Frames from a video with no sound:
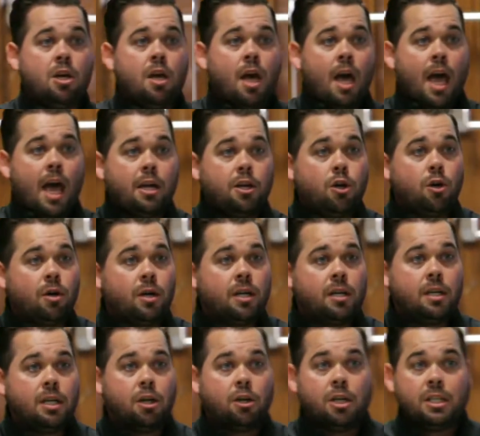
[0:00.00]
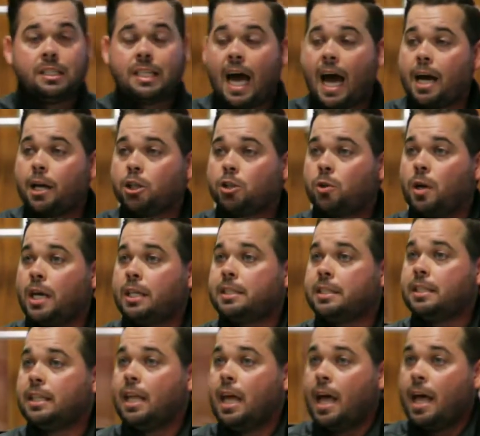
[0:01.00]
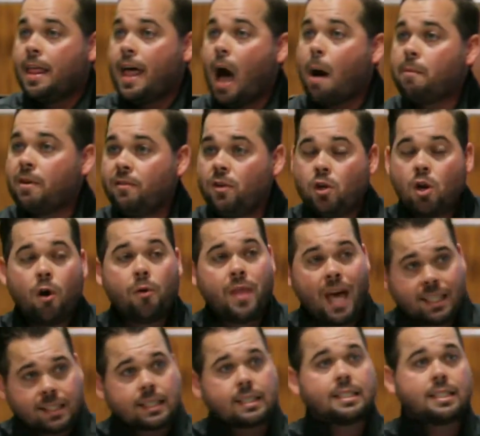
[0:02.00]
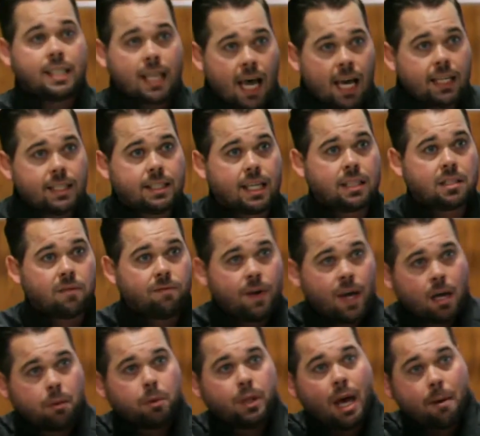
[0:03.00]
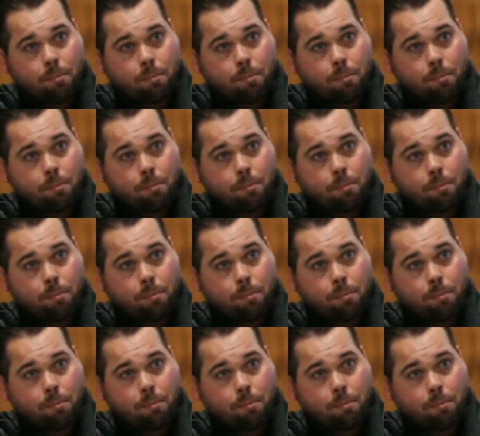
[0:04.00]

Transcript: you, and you're, in, you're in dire straits, and how many of you know that's a slice that's available,